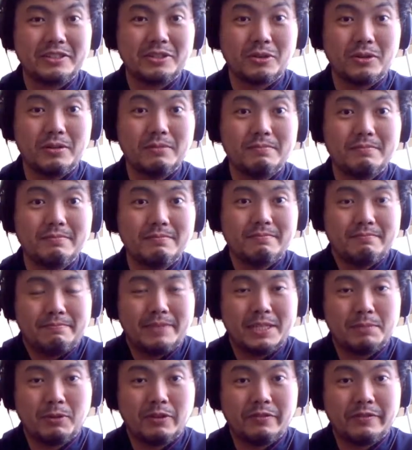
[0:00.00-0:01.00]
looks cool.
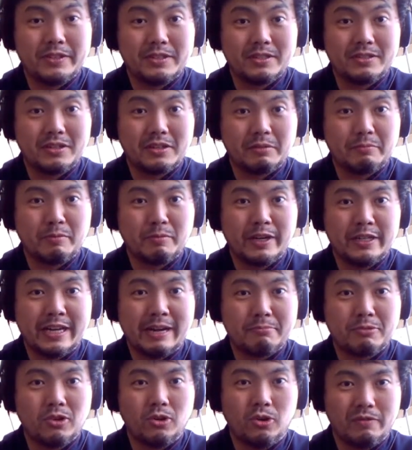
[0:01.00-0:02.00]
Beast Morphers is looking pretty
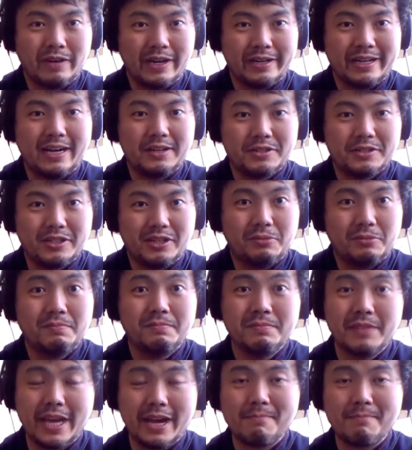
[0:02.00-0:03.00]
damn cool right now.
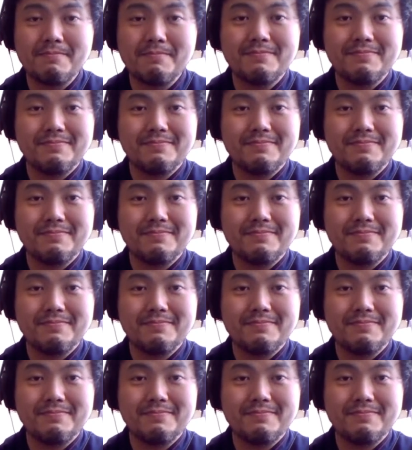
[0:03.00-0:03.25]
So yeah.